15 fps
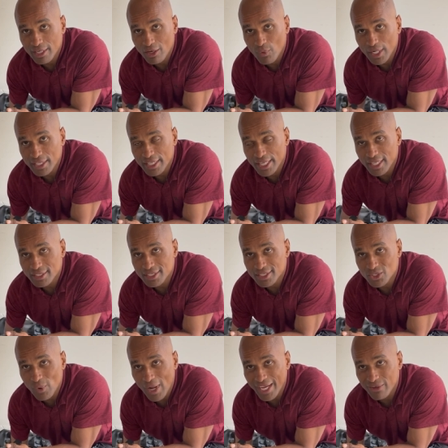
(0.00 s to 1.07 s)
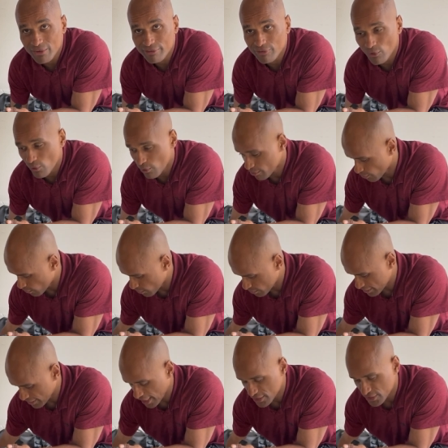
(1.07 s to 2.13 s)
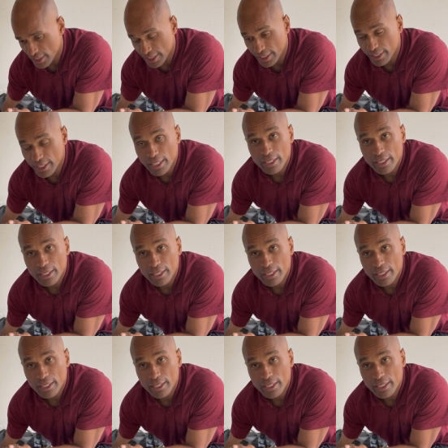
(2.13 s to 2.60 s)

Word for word: No one can just ride off or, or actually